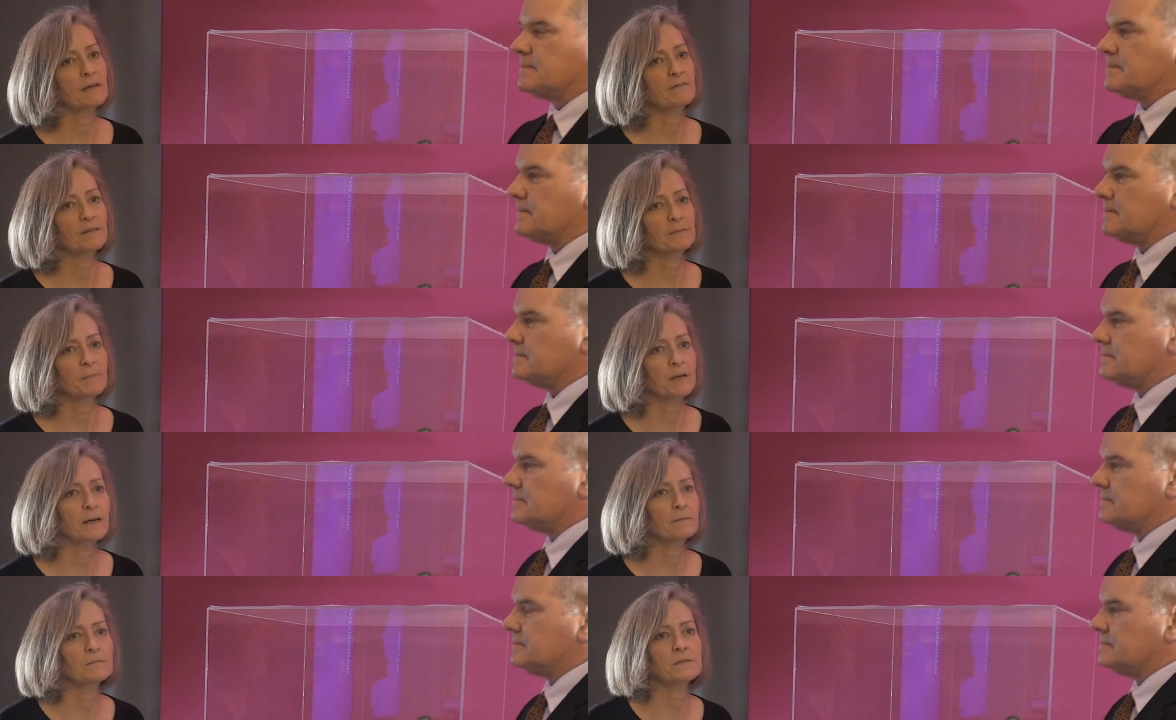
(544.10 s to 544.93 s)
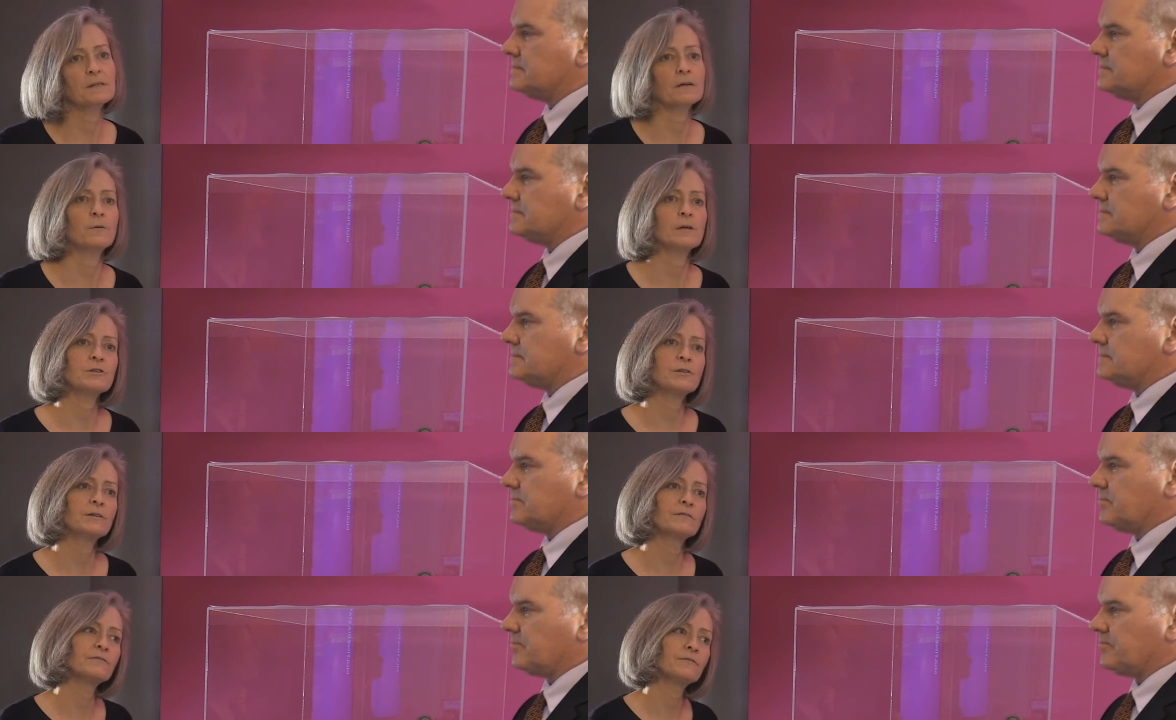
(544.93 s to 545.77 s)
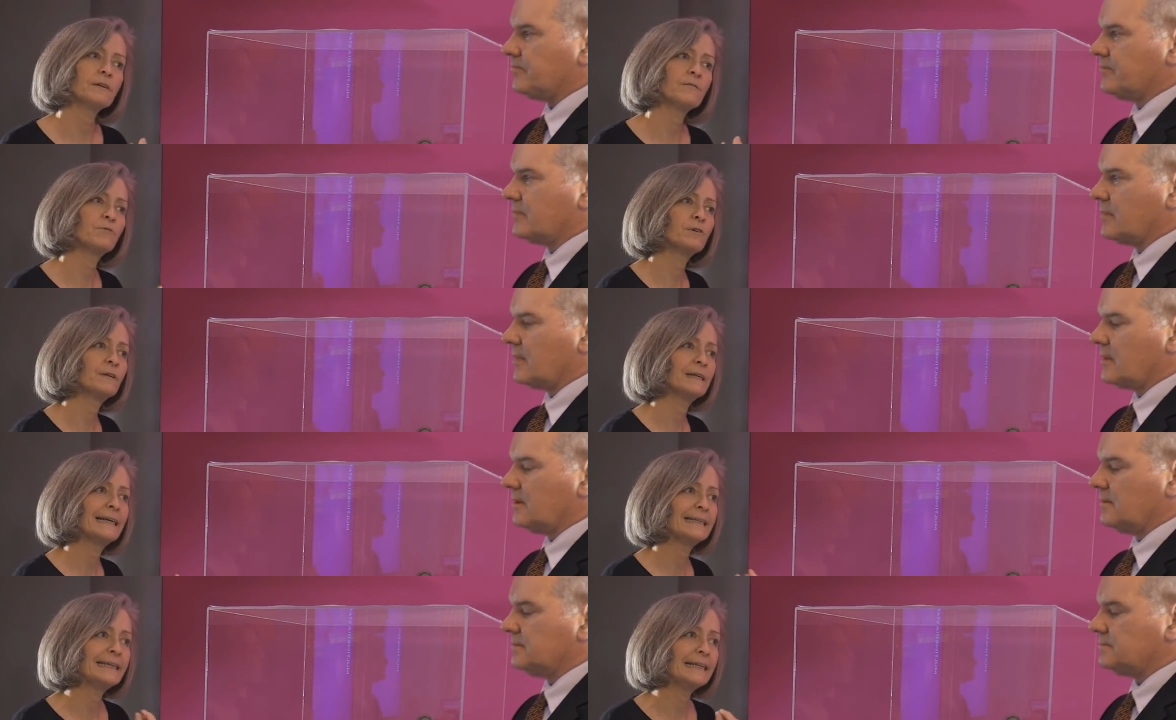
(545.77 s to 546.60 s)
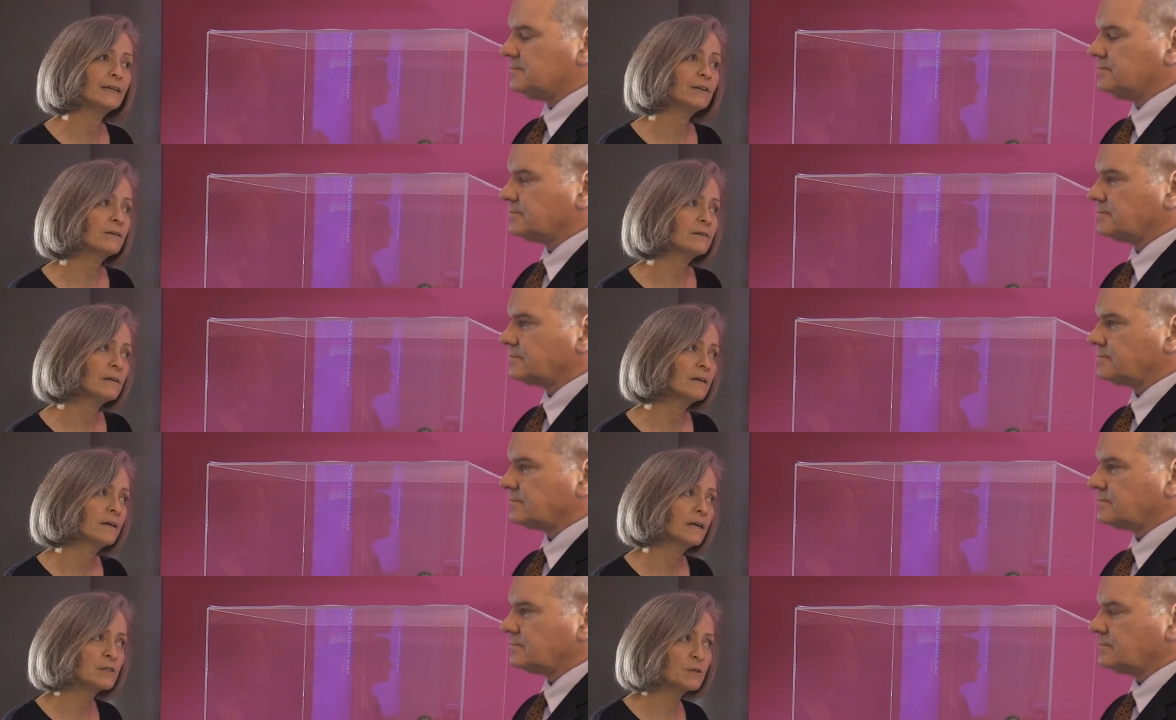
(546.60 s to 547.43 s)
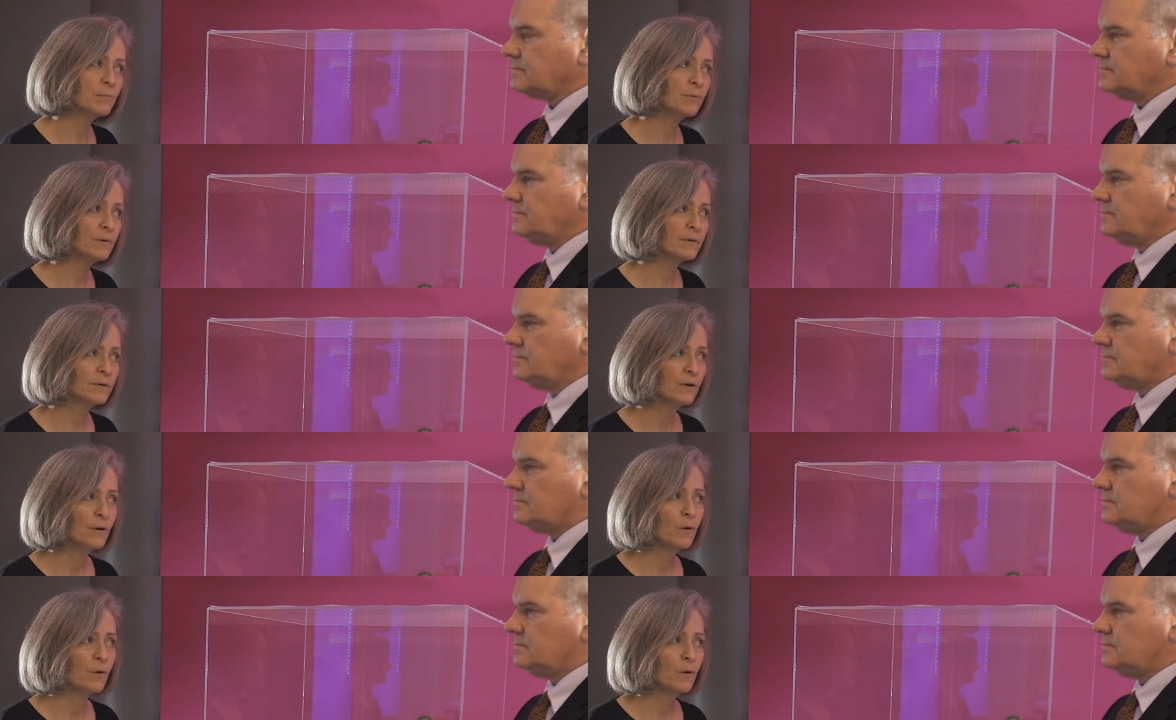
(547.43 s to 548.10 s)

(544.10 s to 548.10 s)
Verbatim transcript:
Speaker 1: if it becomes a question of if we're going to adhere a support